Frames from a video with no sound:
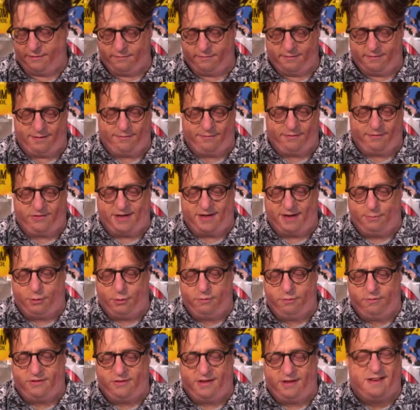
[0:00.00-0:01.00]
or whatever,
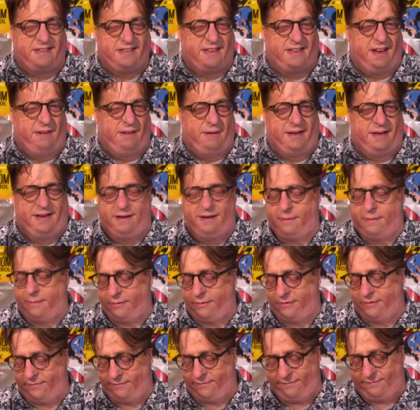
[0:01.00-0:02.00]
Saint Simon, I can't
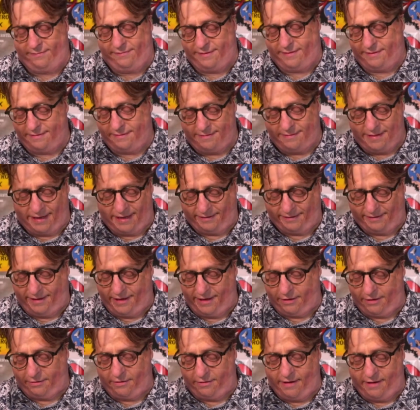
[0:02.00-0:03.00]
remember his not
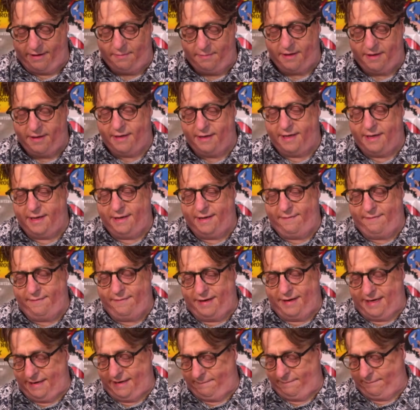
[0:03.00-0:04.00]
character name.
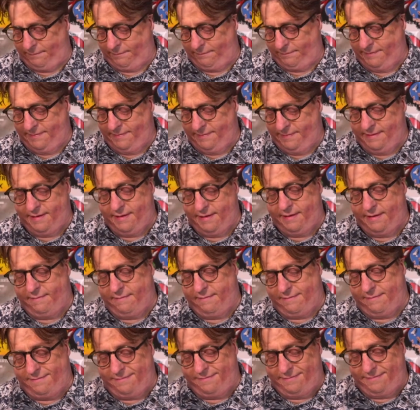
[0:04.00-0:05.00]

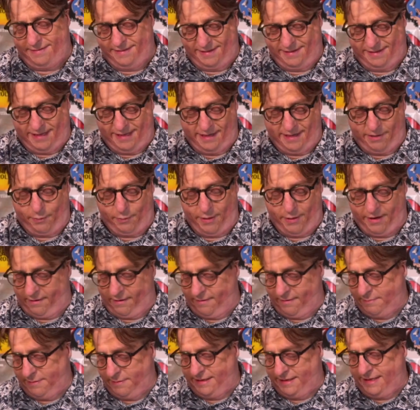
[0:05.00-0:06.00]
Kind of
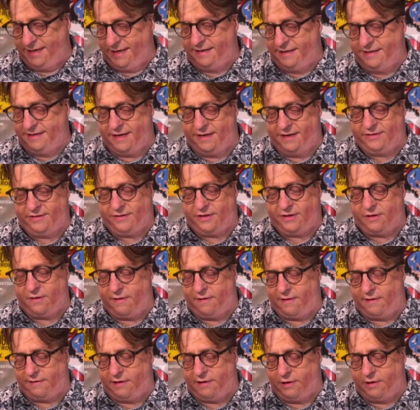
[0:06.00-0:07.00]
weird, but then it does
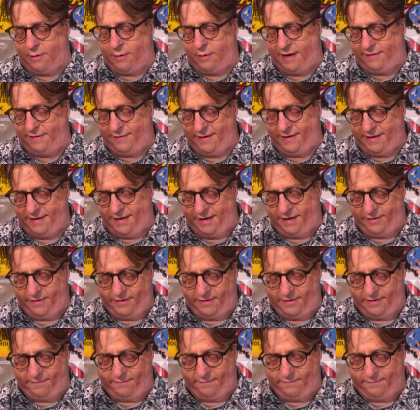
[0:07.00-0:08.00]
go off into
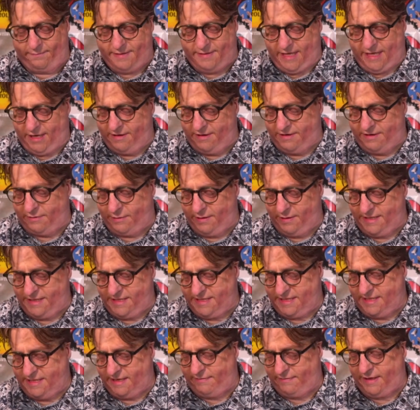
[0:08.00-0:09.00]
other territories
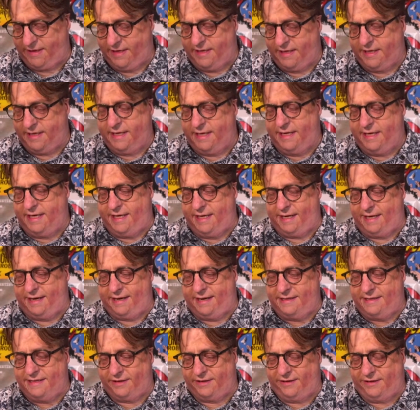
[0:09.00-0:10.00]
and stuff,
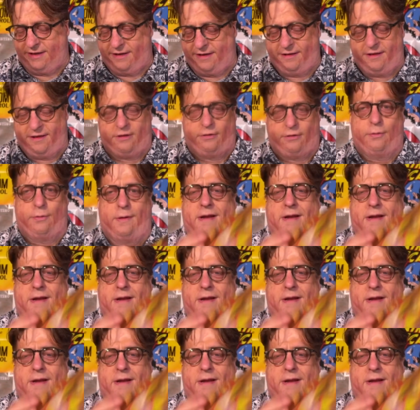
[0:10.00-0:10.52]
and does get a little